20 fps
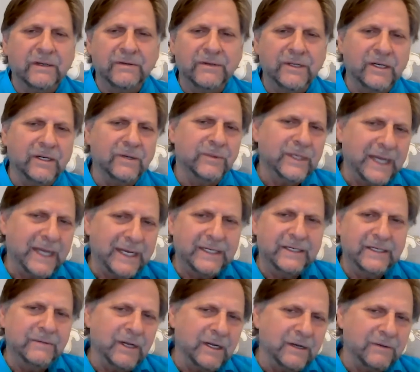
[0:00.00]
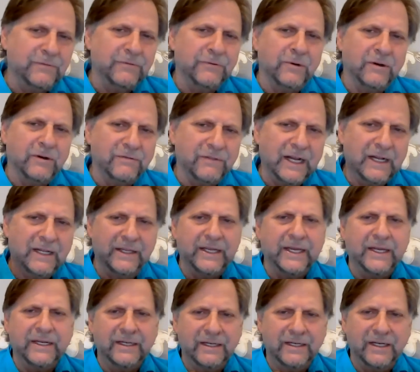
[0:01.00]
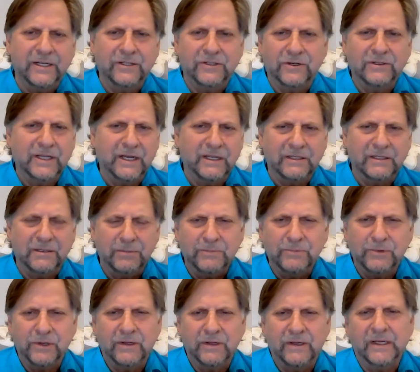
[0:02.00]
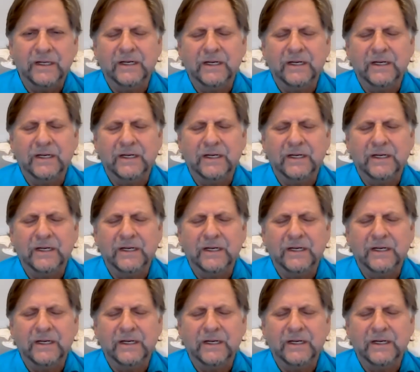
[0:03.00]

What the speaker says: We hadn't done it before, validated it, and it turned out to be brilliant.